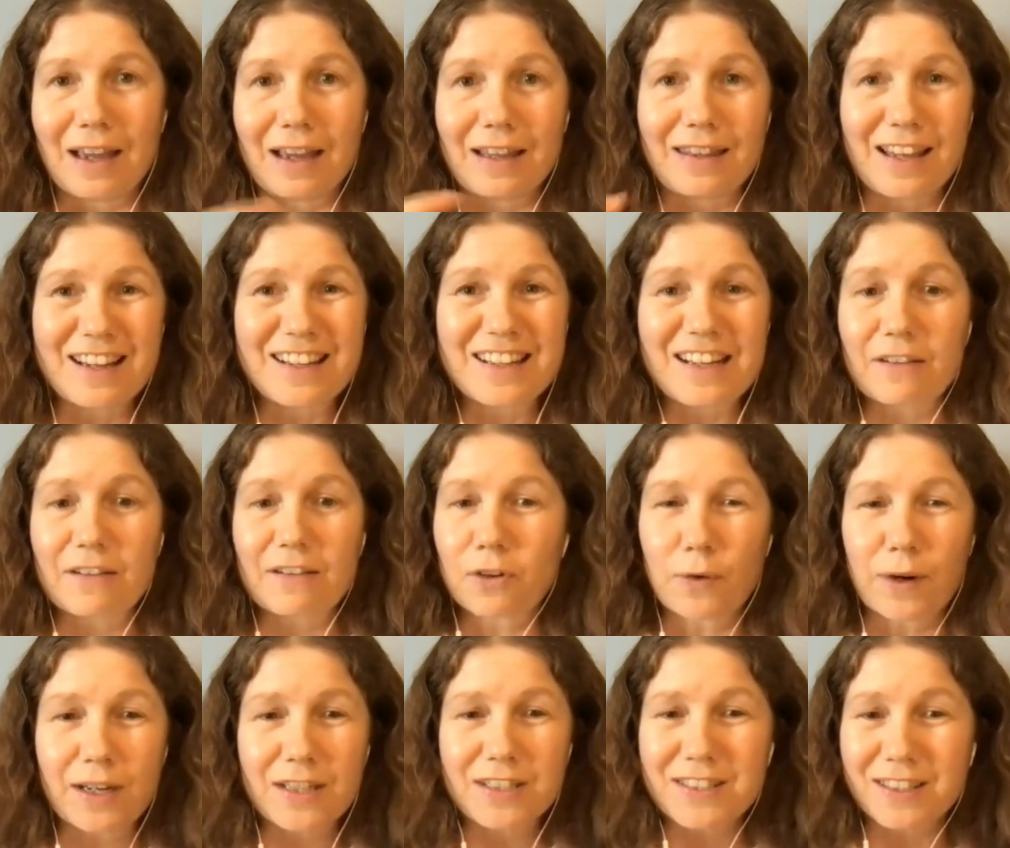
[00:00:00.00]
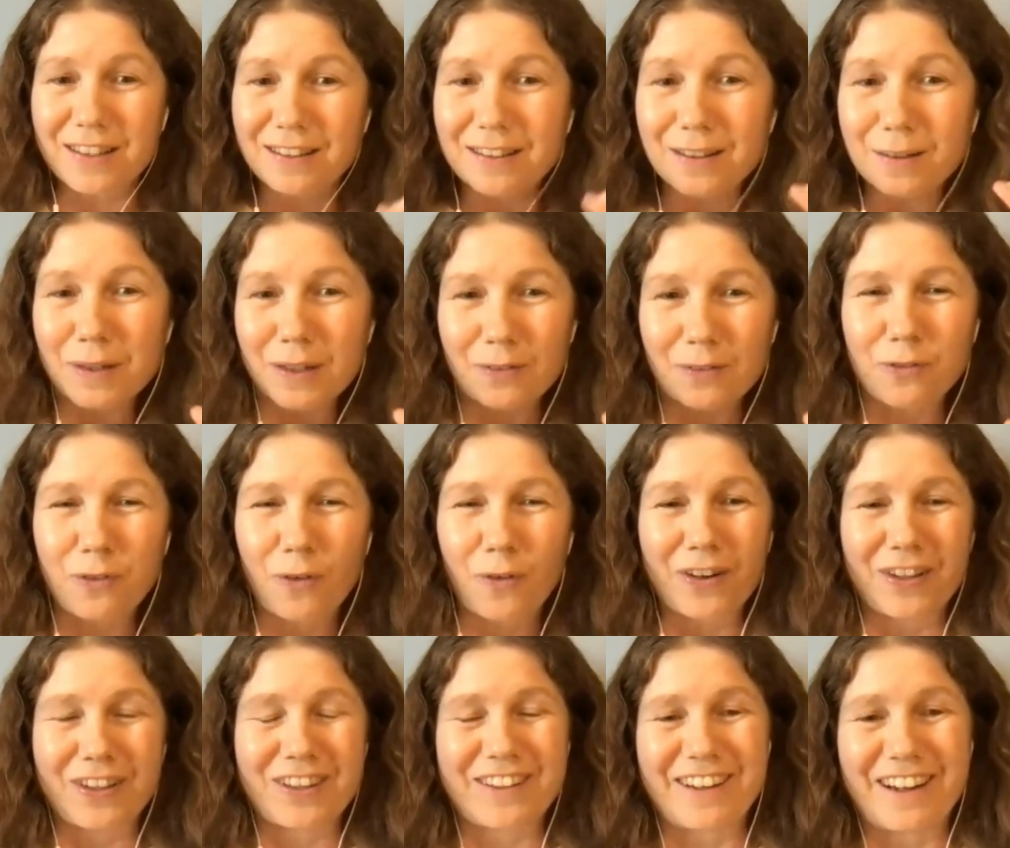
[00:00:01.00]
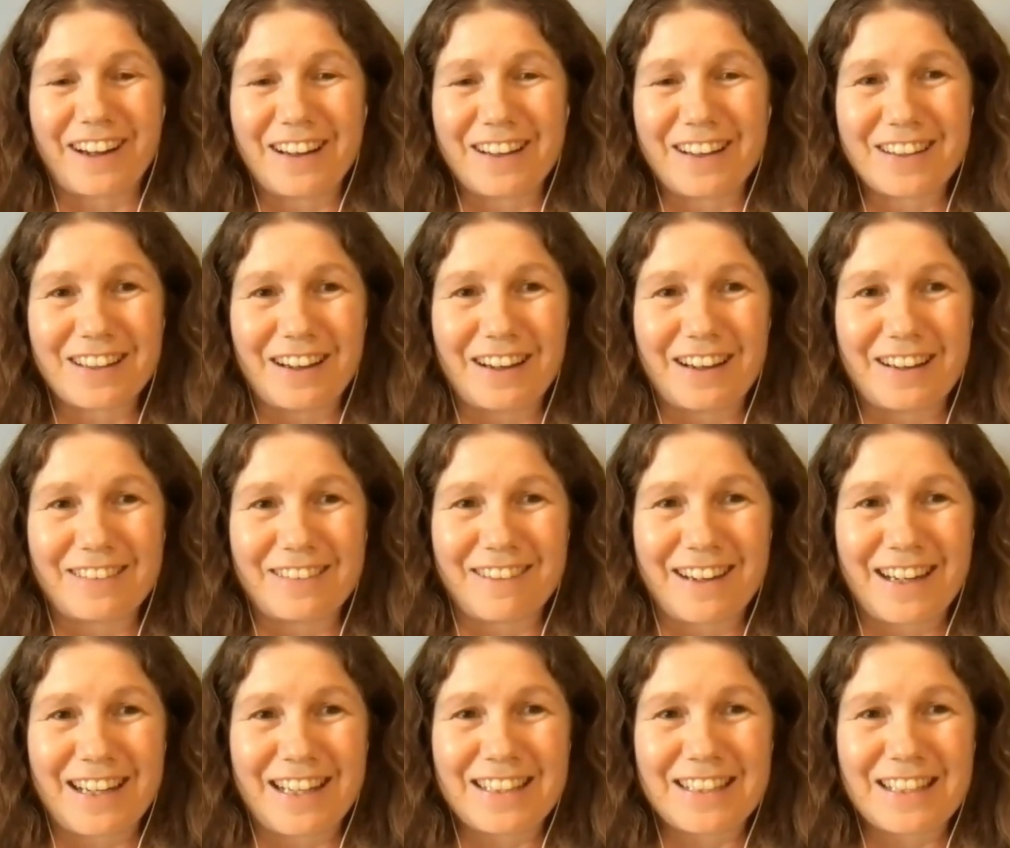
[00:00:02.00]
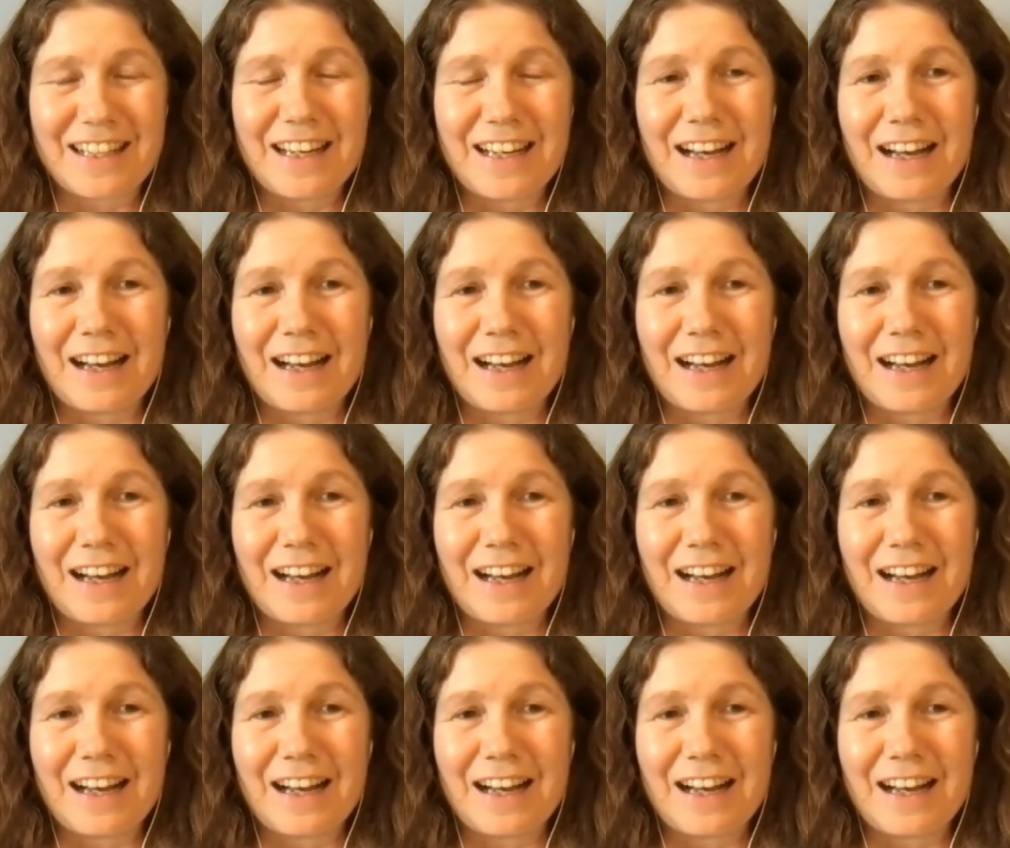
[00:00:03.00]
And that requires a little bit of forethought, right?